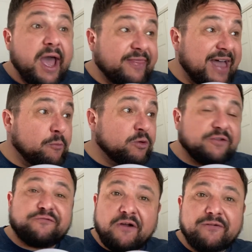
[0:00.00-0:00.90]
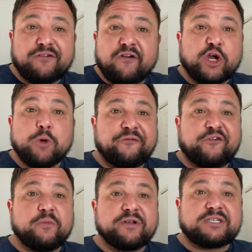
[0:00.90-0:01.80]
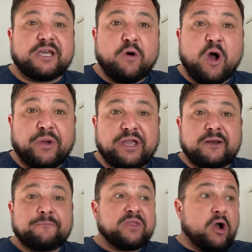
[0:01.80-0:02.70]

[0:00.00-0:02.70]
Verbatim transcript: That was a very, very good performance in my opinion.